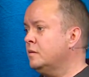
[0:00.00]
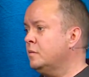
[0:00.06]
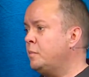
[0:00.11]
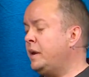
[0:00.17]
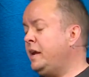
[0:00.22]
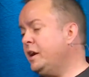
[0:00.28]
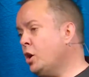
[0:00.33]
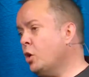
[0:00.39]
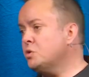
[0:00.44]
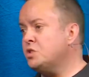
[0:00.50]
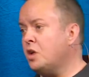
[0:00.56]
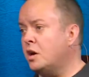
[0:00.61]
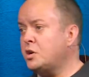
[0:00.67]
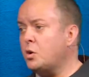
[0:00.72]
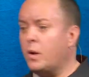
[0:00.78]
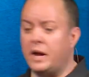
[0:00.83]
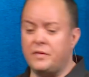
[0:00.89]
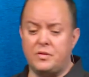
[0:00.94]
But he goes on
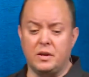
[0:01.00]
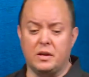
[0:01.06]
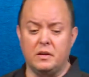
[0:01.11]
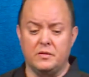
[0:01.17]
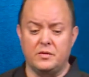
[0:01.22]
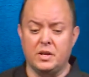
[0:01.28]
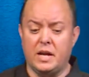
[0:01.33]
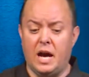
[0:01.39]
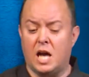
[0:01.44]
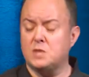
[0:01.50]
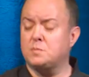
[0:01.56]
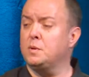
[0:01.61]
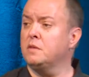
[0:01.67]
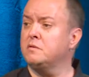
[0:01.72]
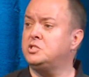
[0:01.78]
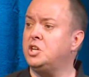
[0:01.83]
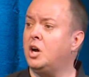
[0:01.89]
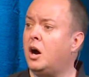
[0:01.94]
to write the Gospel
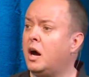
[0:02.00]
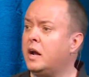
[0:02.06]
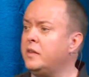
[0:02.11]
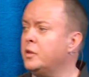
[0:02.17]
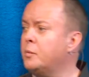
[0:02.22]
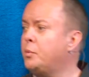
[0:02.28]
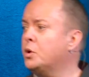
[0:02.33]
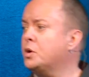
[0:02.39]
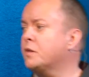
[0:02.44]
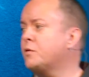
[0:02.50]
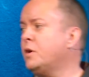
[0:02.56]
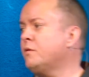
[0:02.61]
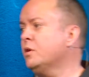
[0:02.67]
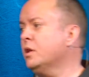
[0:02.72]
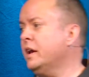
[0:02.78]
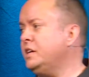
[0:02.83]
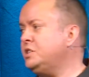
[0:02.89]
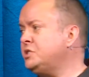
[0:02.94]
of John and the book of
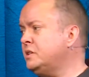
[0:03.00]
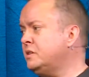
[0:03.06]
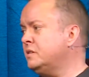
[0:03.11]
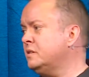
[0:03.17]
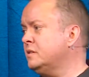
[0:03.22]
Revelation.